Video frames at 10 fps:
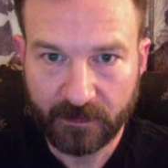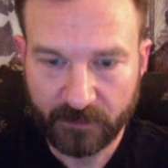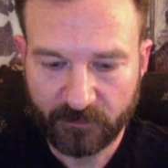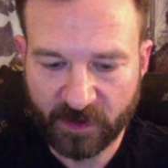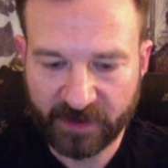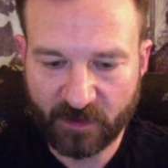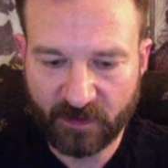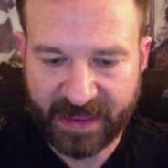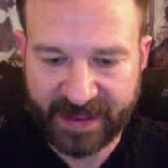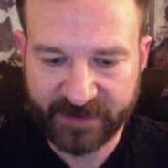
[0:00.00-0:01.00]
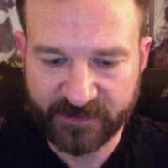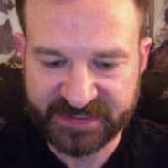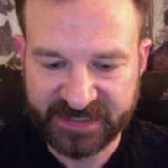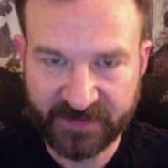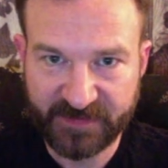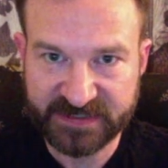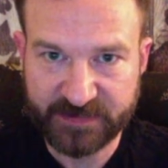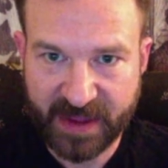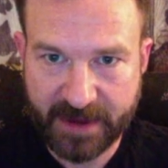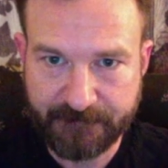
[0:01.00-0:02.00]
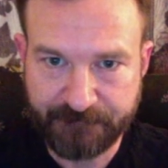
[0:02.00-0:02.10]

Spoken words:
Running all accuracy on this man.